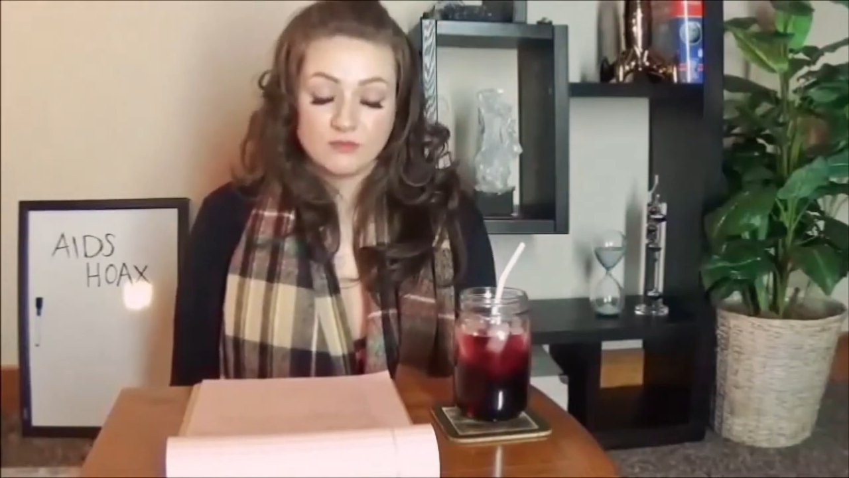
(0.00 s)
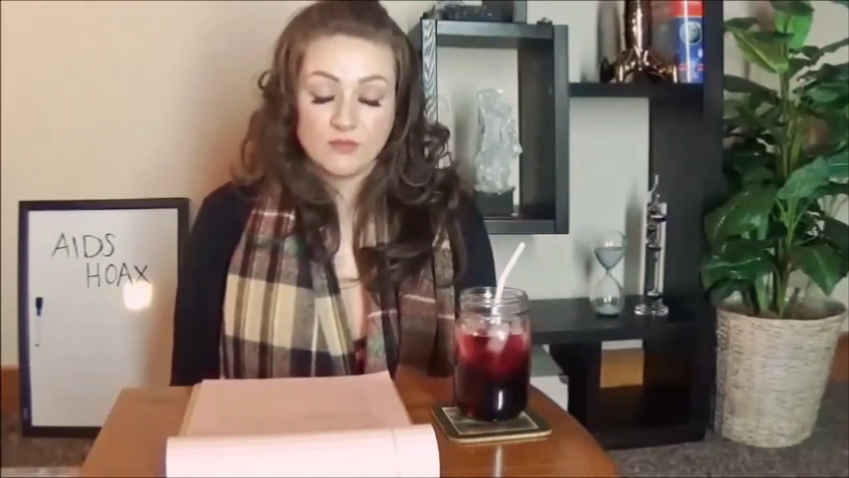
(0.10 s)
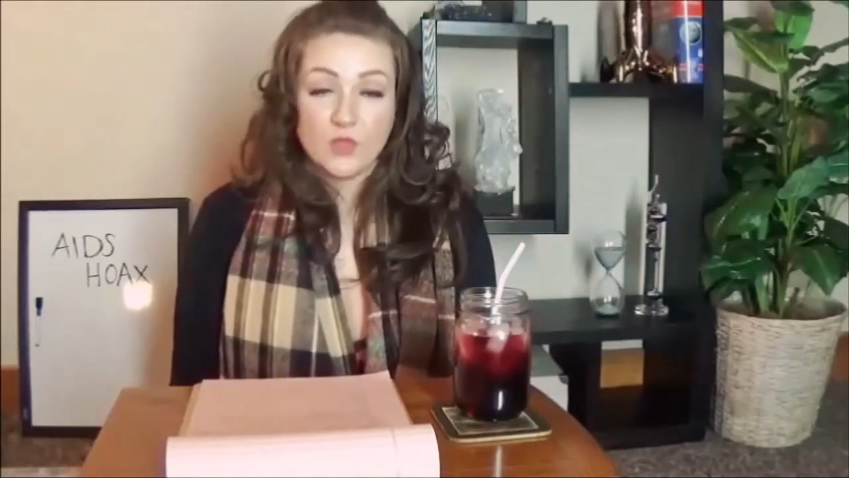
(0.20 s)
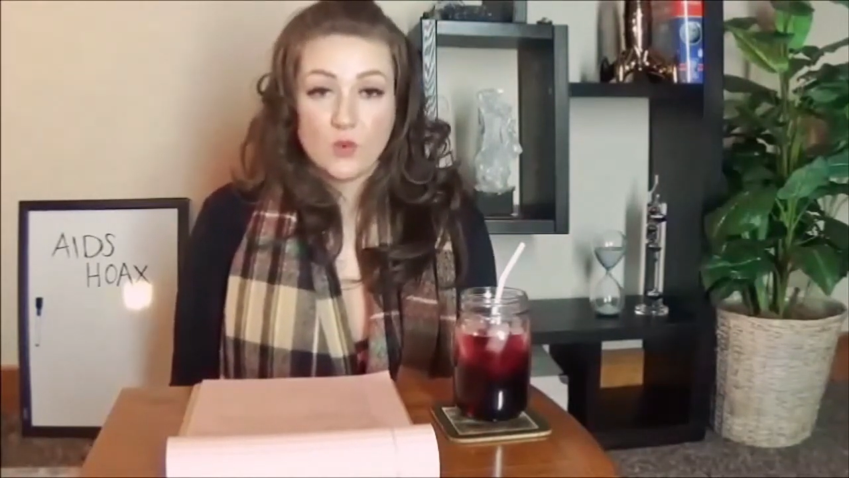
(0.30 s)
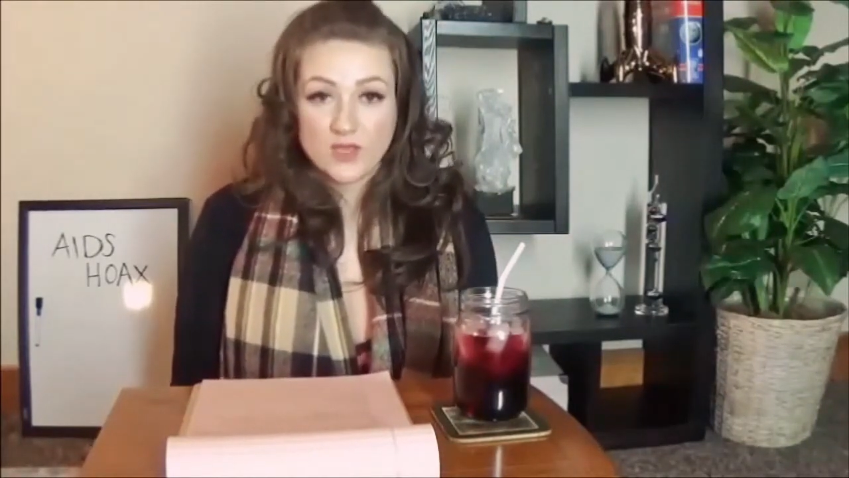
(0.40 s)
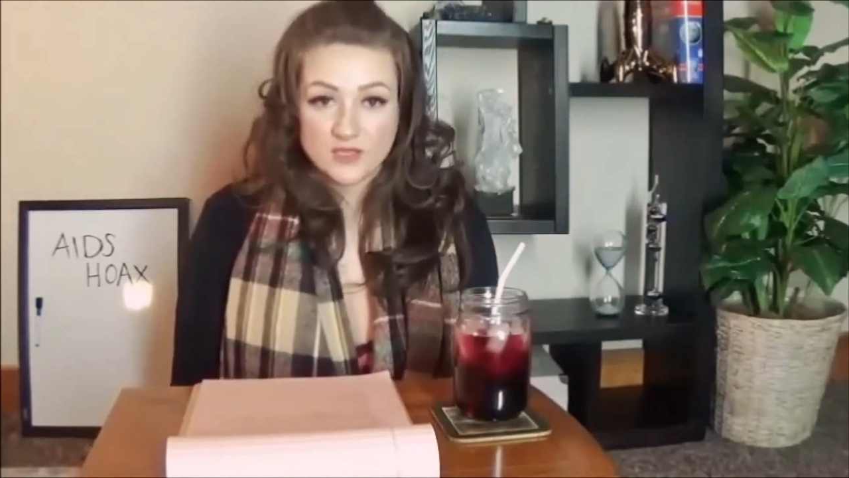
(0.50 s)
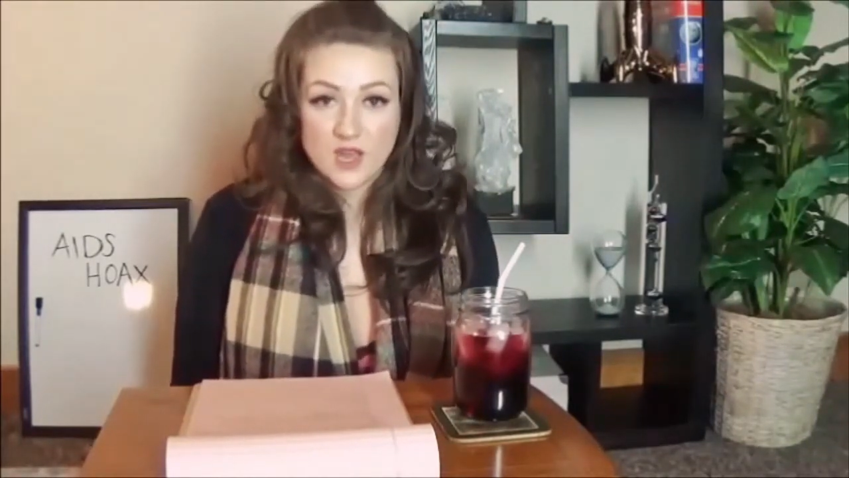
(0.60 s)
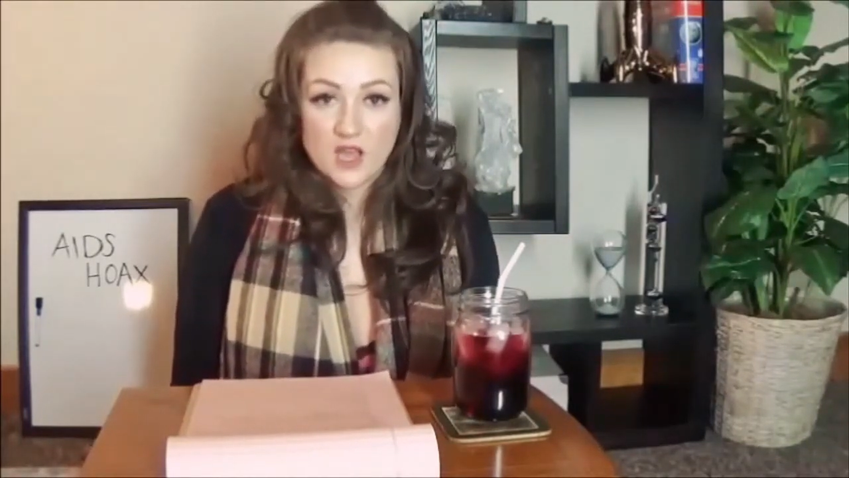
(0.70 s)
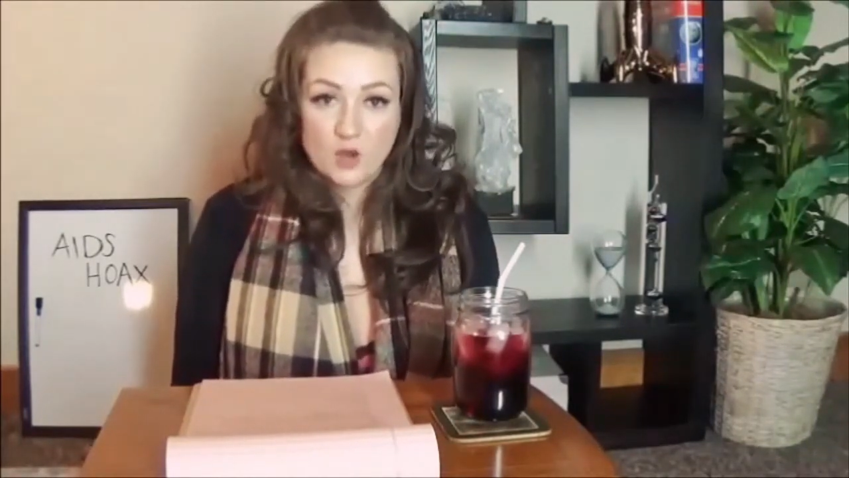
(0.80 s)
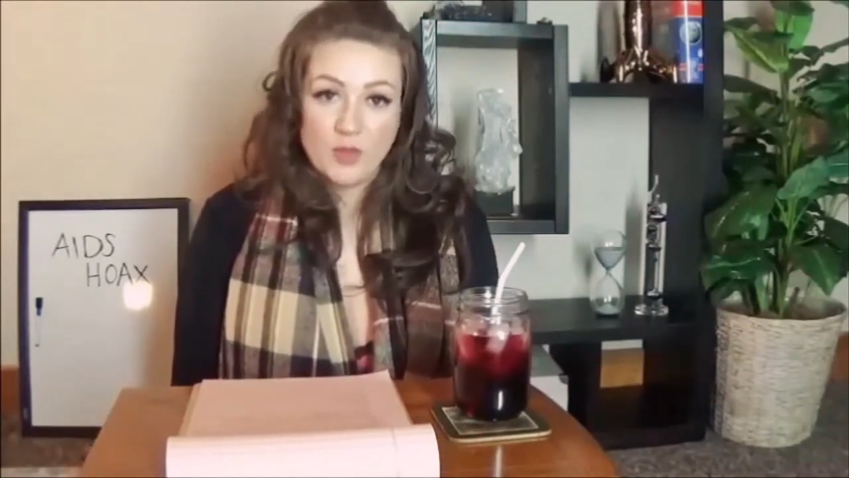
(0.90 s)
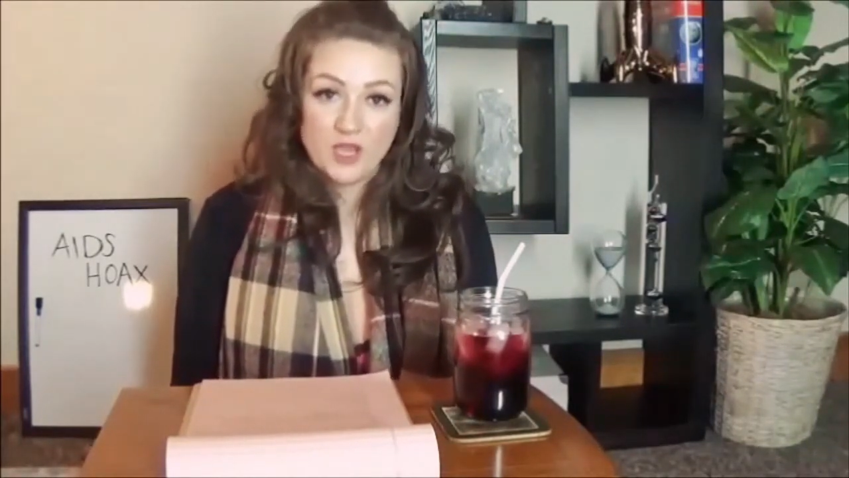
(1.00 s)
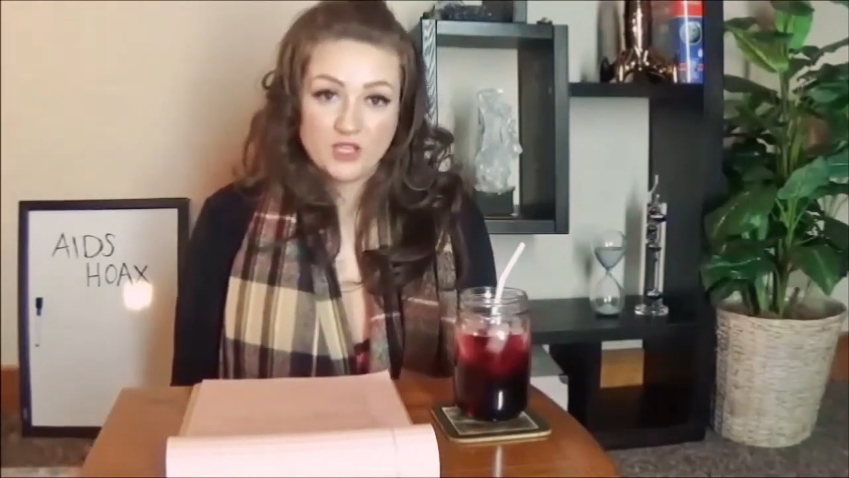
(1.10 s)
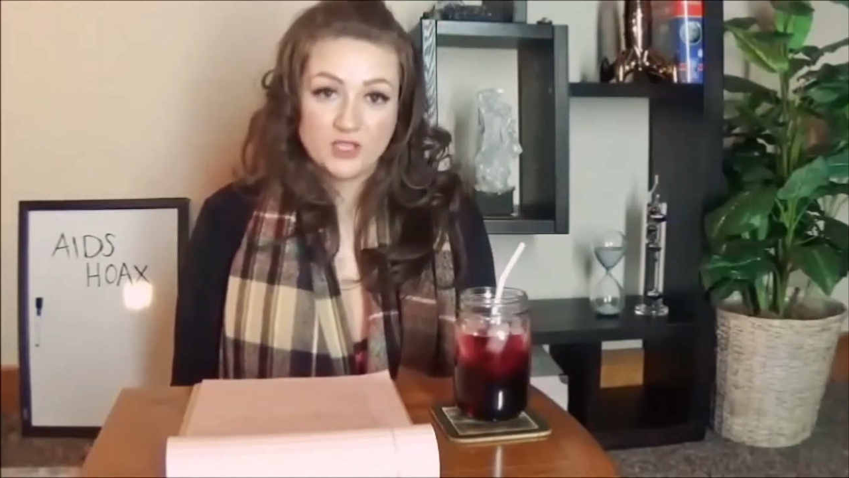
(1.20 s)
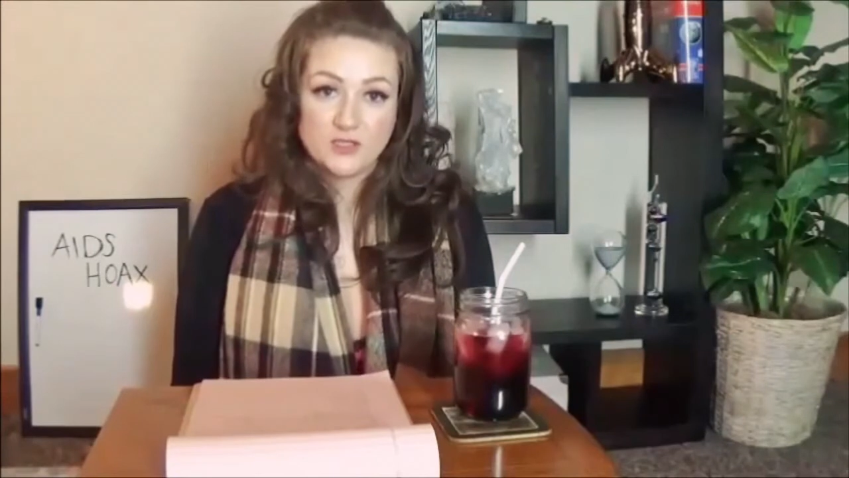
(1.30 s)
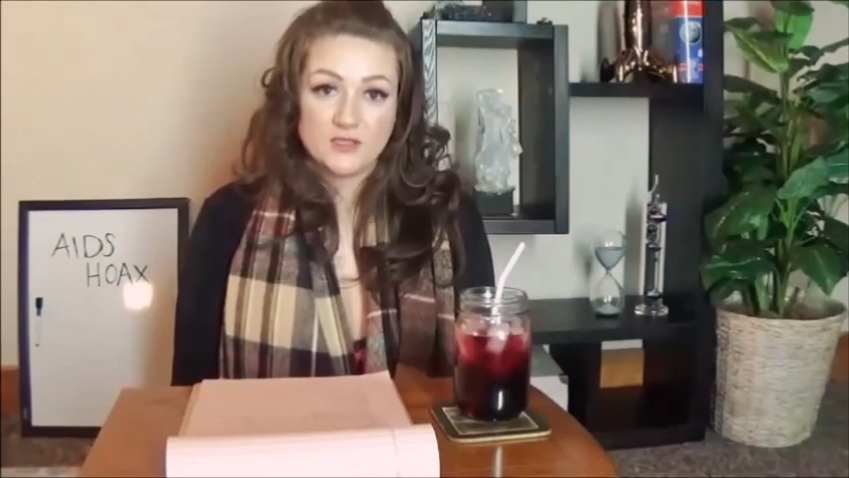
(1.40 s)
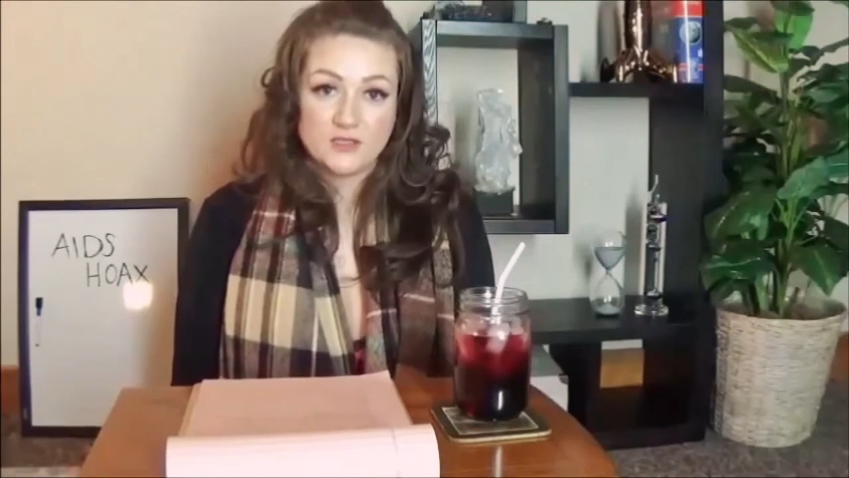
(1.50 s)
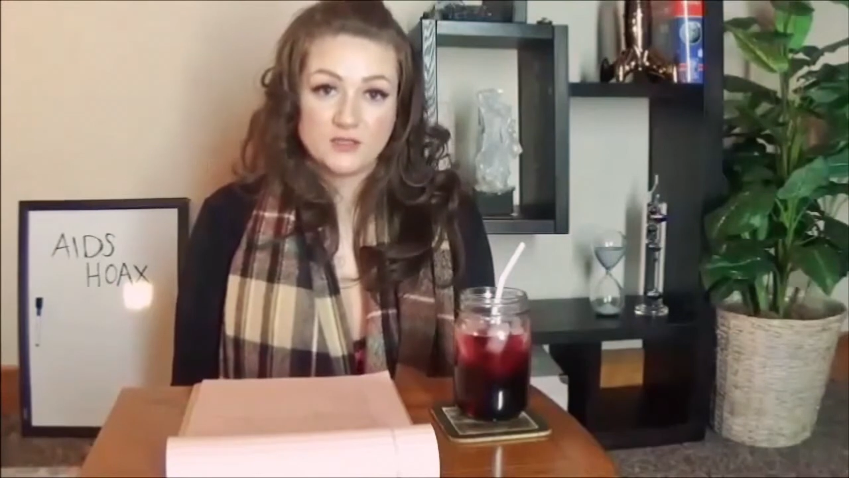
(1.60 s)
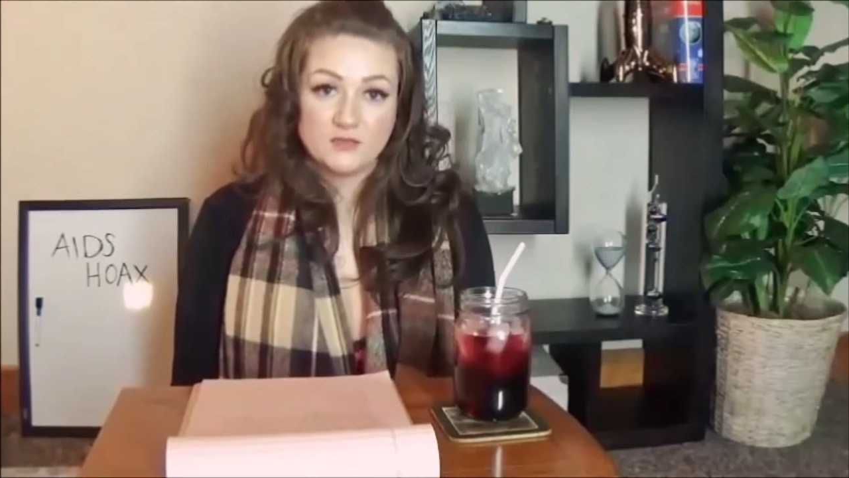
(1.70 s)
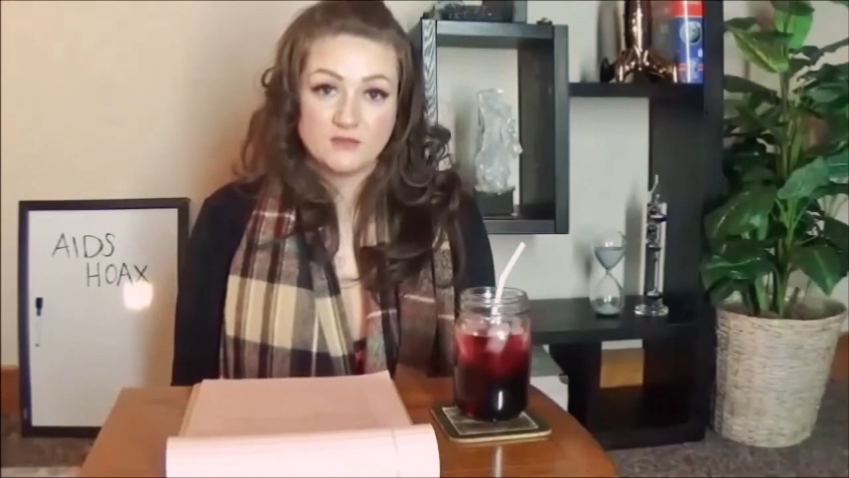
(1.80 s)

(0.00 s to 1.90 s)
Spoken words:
the West Nile patients,